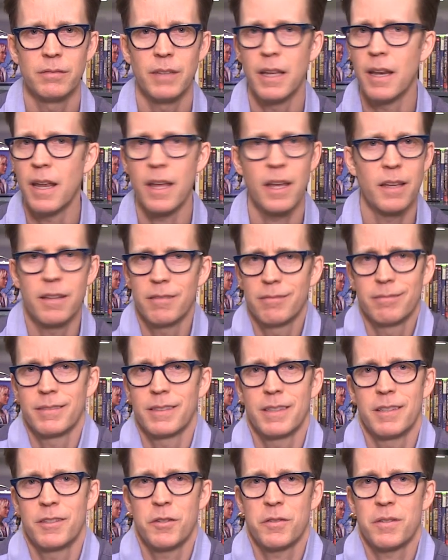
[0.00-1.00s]
It, it,
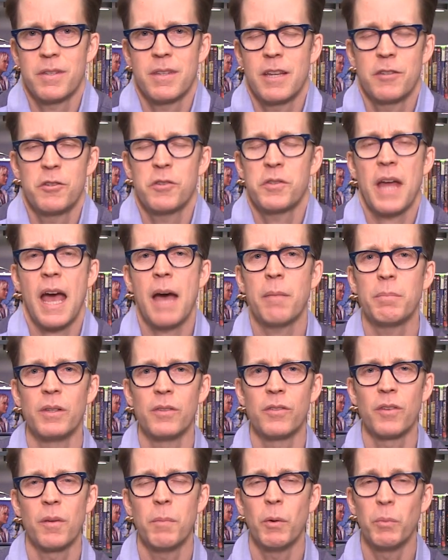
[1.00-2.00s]
it, just, it just
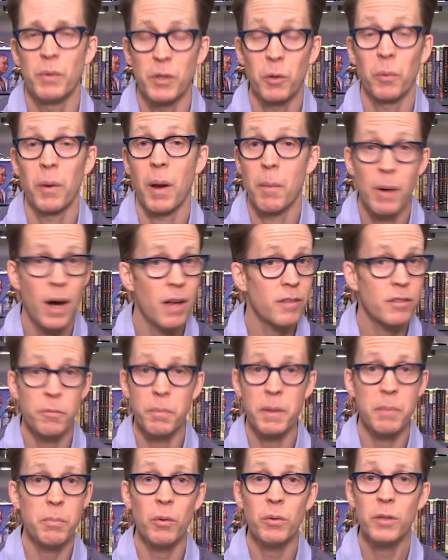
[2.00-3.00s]
happens. But when you're around
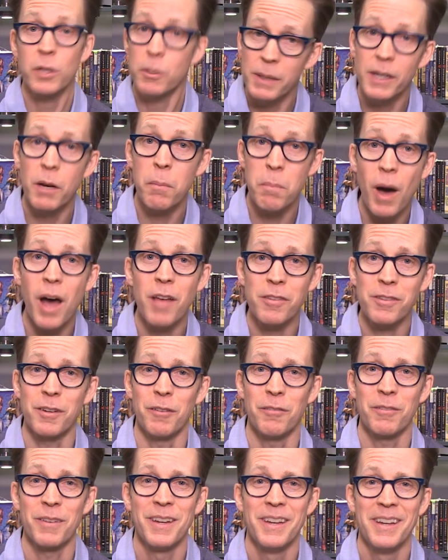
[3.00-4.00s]
positive people, you become
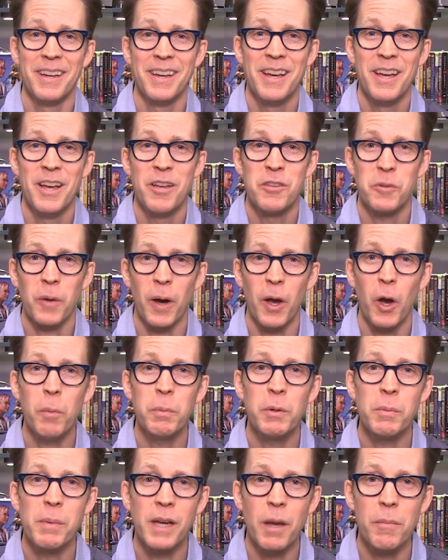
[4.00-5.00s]
positive. So I
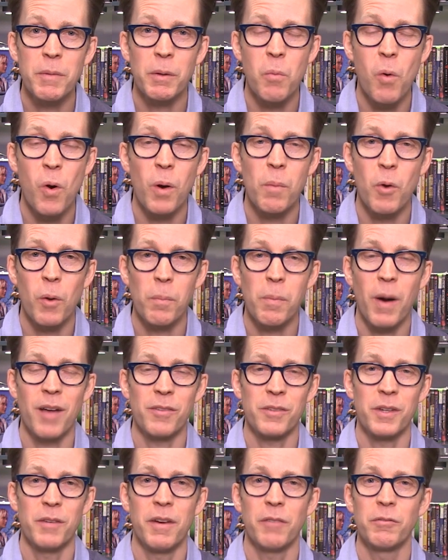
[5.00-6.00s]
hope you're becoming more and more
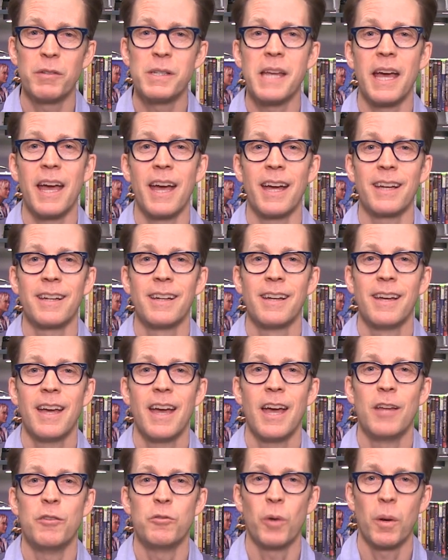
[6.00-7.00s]
positive every day,
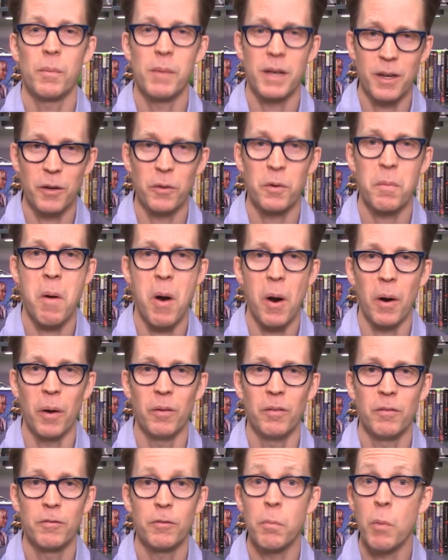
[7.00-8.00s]
and join me here
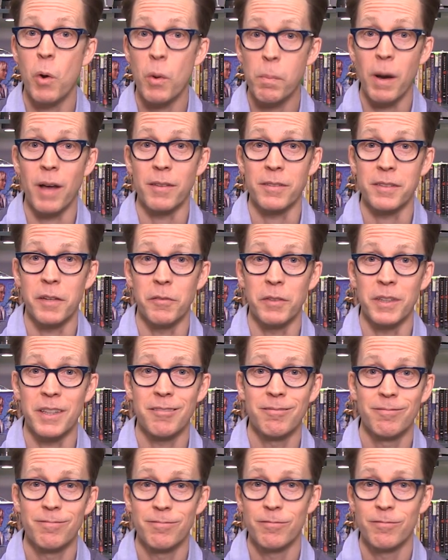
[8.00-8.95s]
tomorrow for more positivity.